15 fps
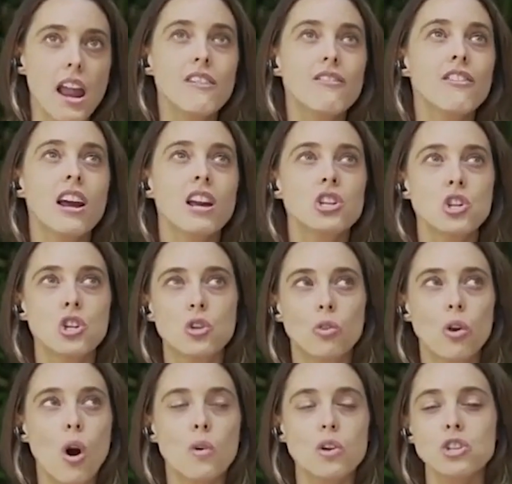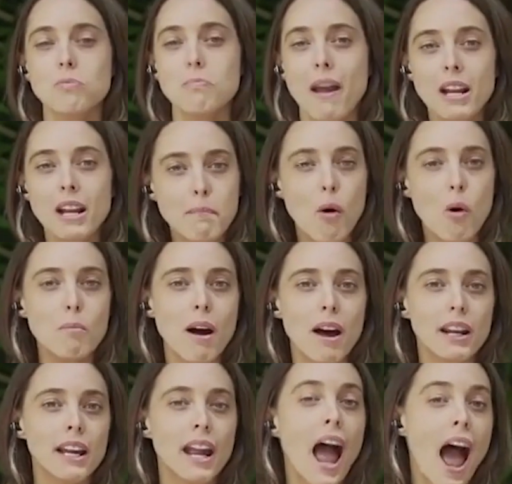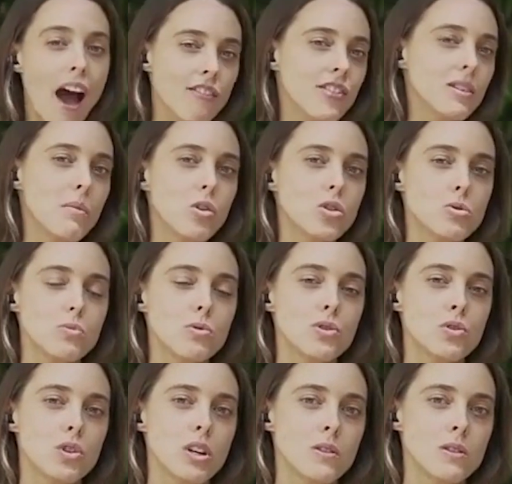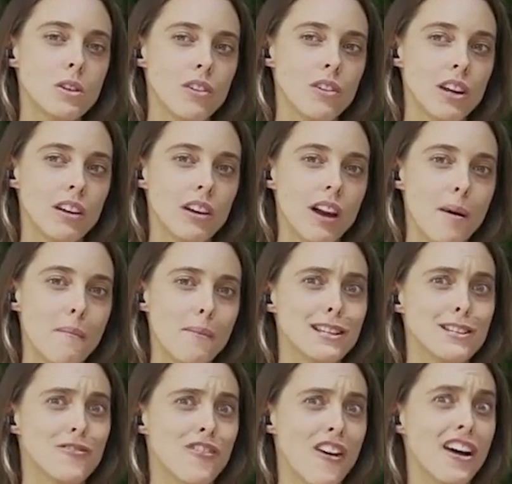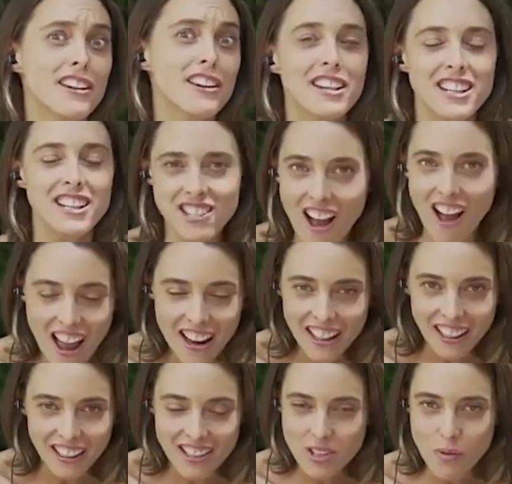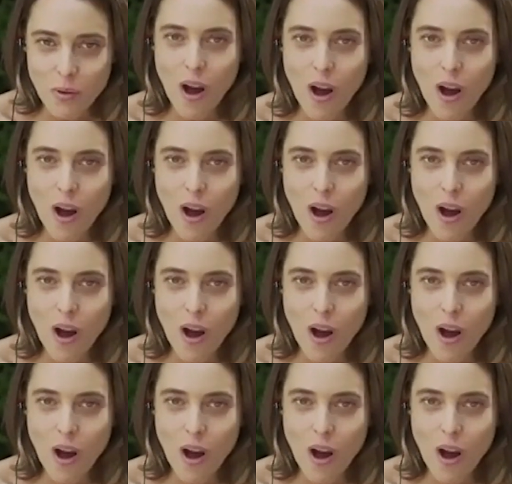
even as you grow, as you make more money, having multiple streams of income is fun and exciting as